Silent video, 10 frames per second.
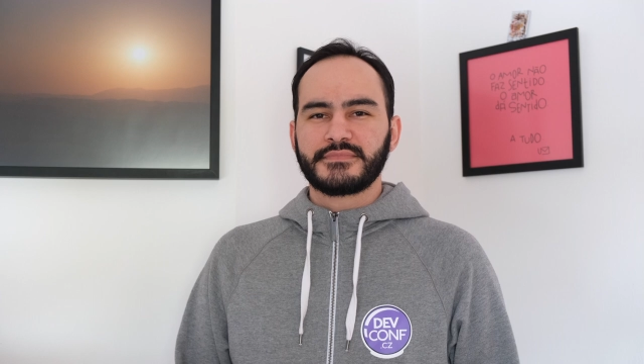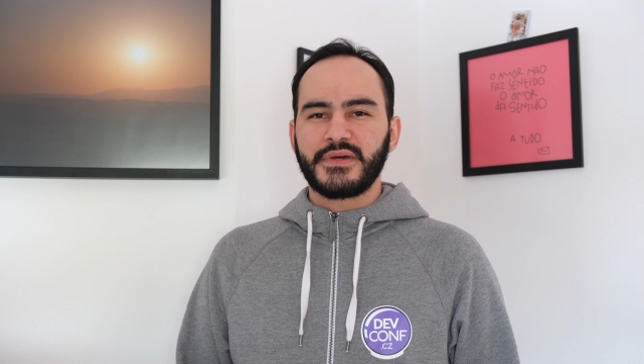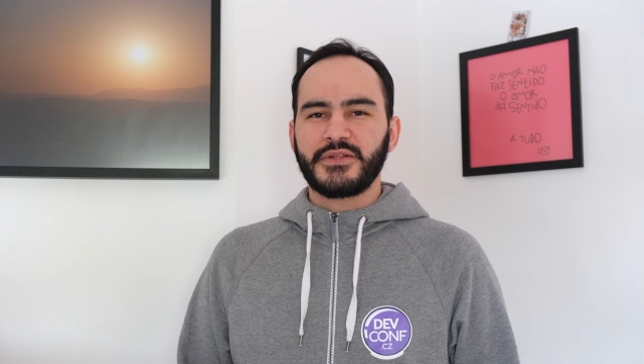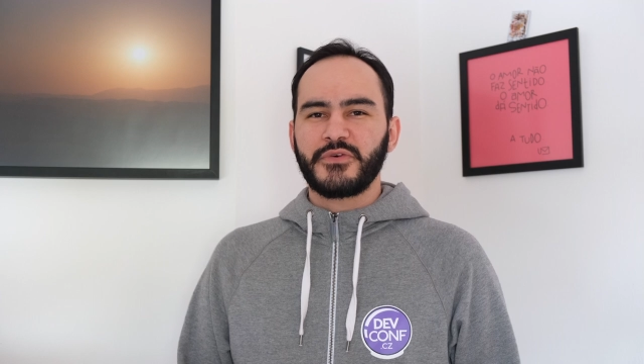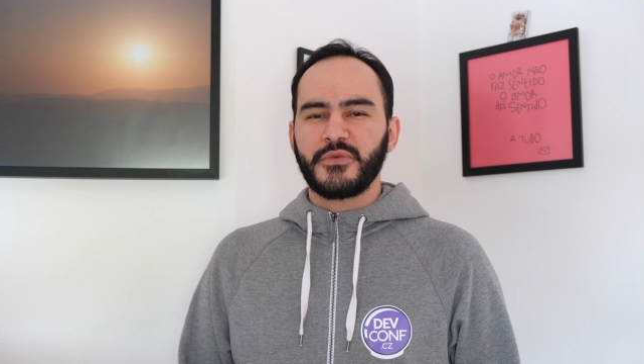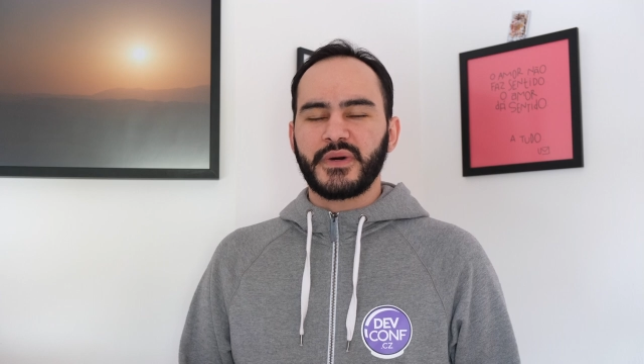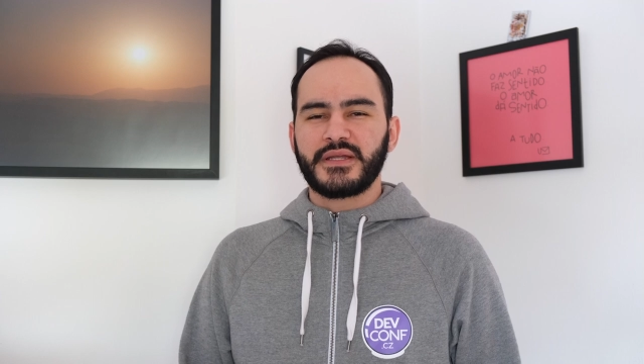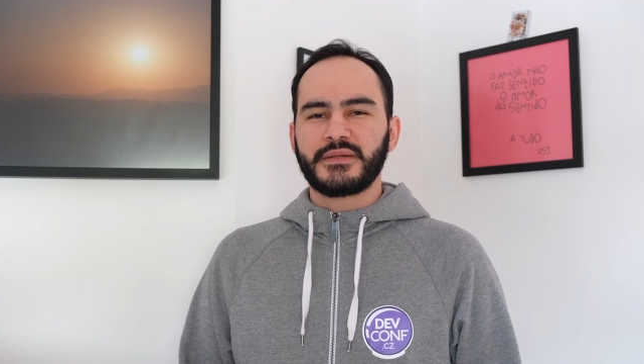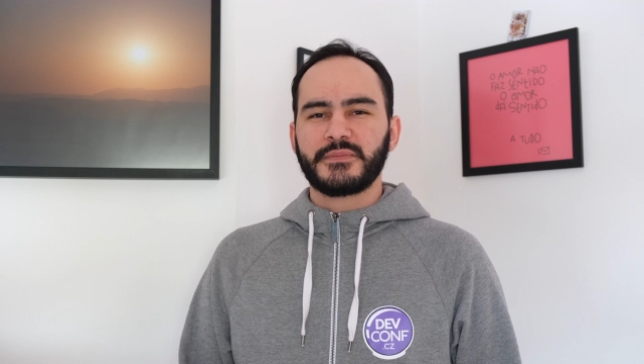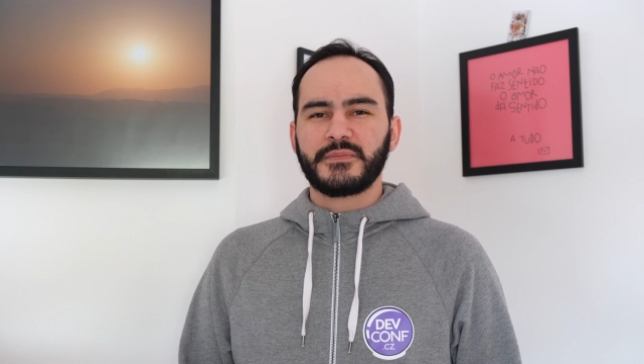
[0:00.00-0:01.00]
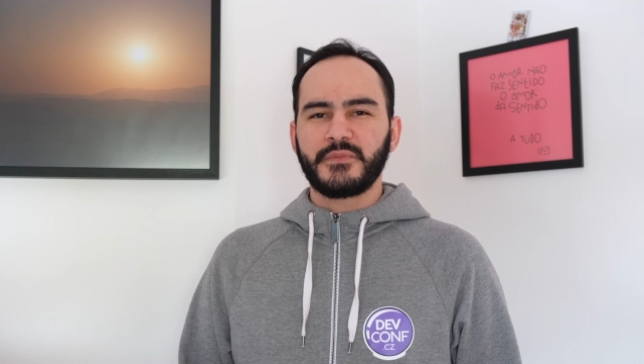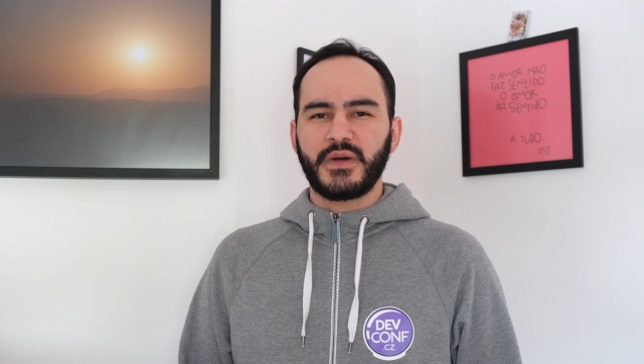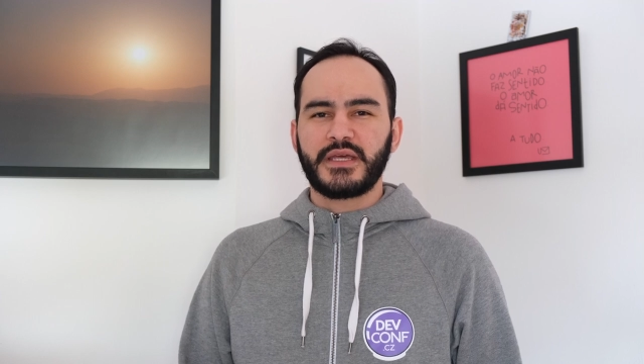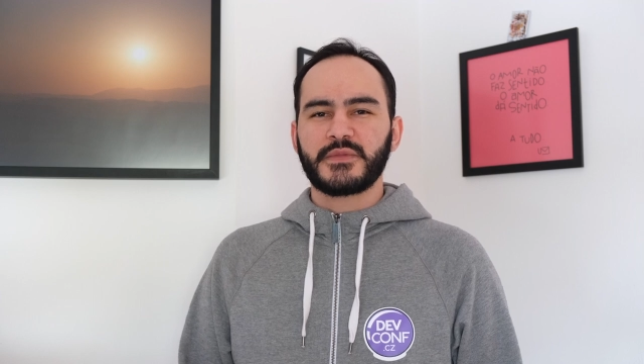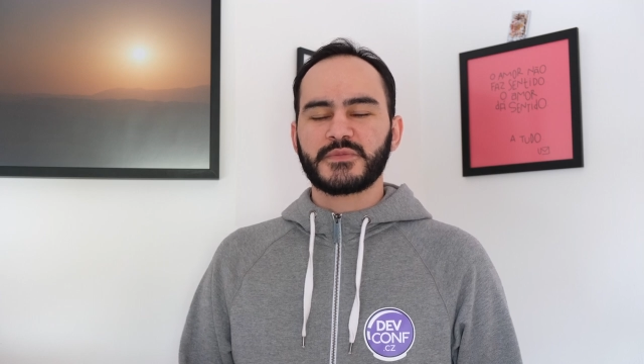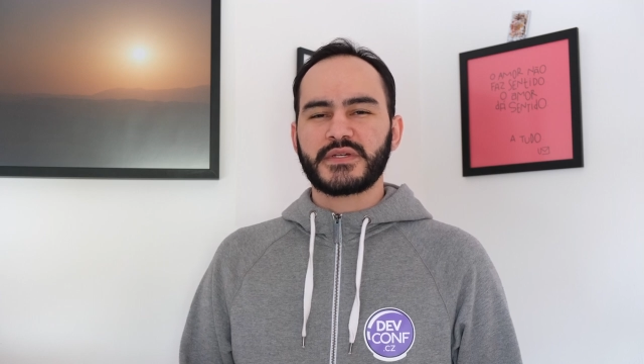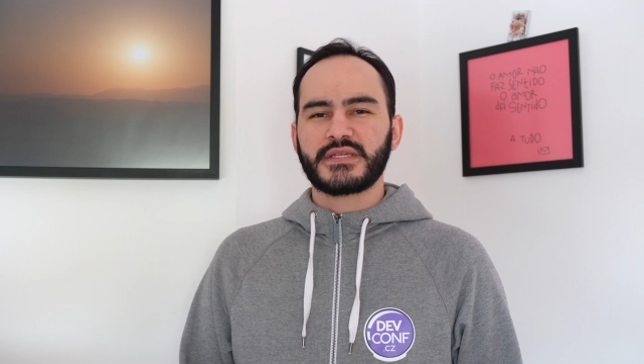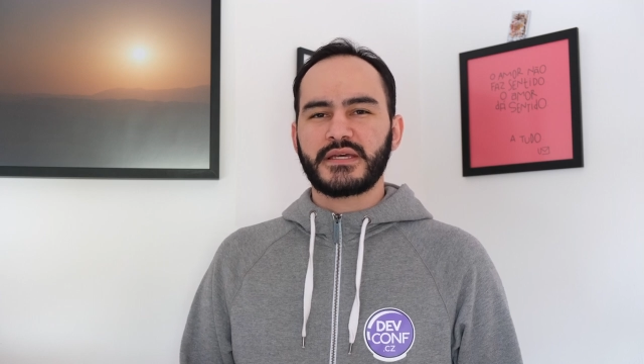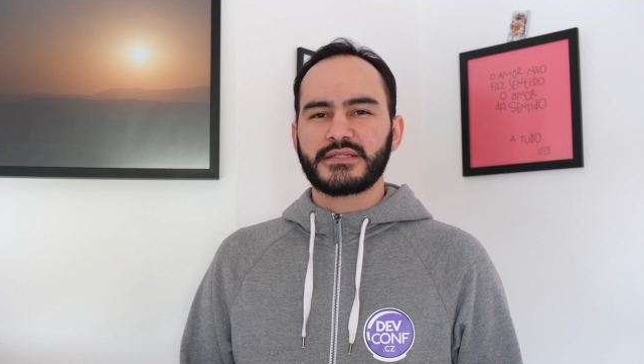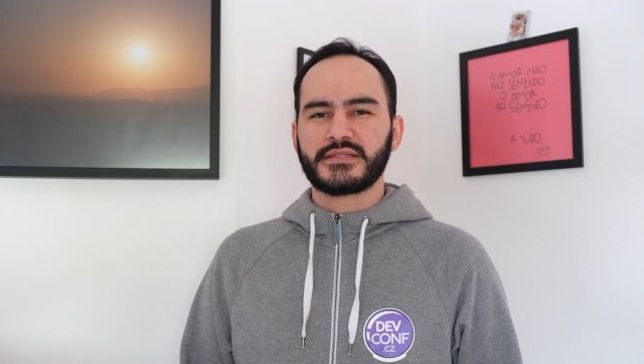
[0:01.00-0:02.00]
Hello everybody, my name is
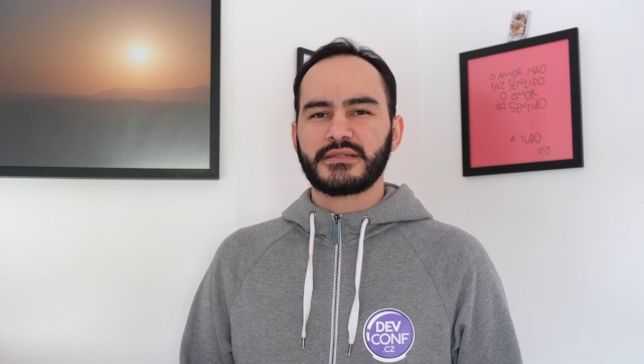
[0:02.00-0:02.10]
Moises